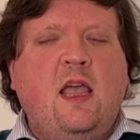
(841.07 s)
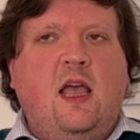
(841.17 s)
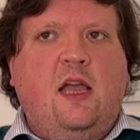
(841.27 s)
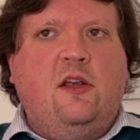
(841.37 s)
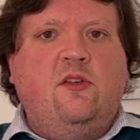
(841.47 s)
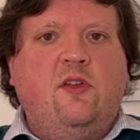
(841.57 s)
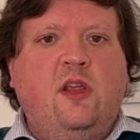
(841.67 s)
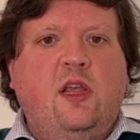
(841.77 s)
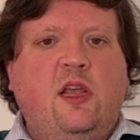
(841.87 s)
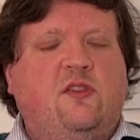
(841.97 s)
And
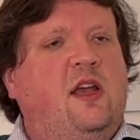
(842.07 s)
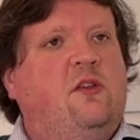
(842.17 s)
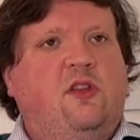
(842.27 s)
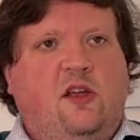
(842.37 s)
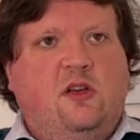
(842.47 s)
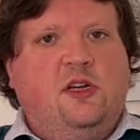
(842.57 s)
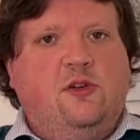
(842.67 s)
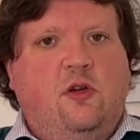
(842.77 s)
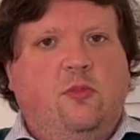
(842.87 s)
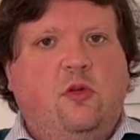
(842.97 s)
it's undoubtedly
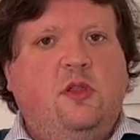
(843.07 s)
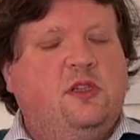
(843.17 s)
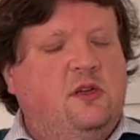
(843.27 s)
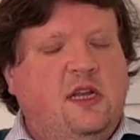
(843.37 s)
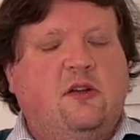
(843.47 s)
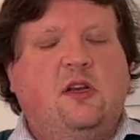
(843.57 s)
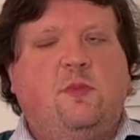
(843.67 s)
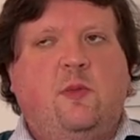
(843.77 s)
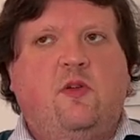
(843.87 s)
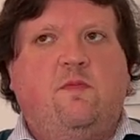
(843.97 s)
doable. There's undoubtedly
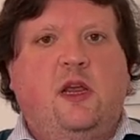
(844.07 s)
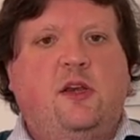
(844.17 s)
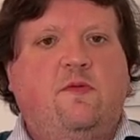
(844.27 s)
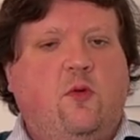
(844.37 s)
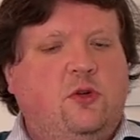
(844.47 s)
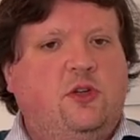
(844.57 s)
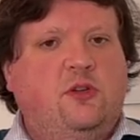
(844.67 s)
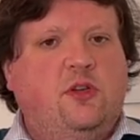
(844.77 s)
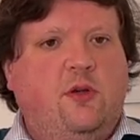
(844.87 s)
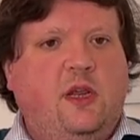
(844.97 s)
people who've made fortunes
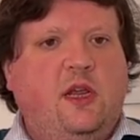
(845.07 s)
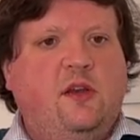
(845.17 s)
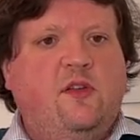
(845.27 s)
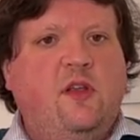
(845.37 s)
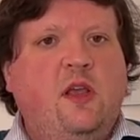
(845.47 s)
doing it.